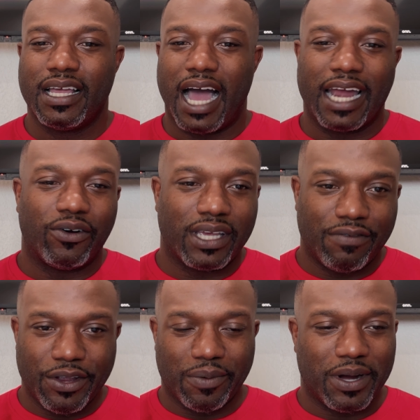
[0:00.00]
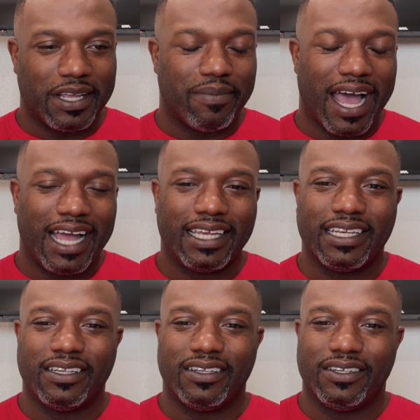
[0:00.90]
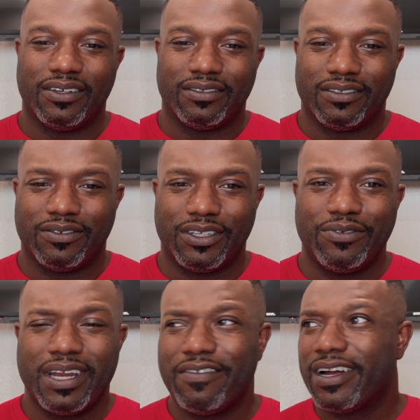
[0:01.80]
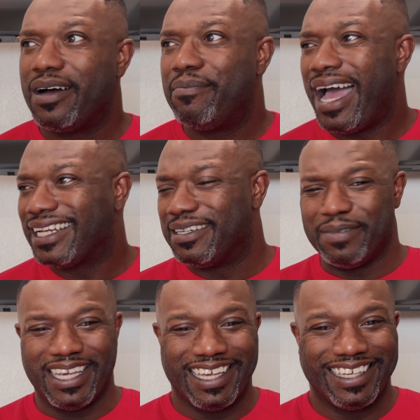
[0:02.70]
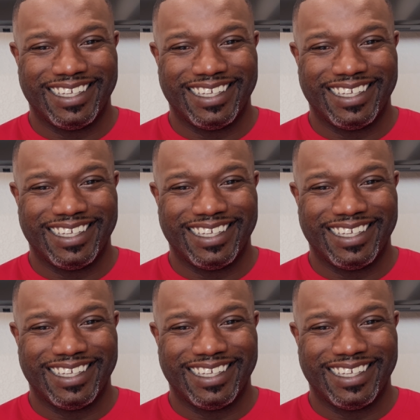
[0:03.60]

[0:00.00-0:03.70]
I don't give you your money back and you never come back to me.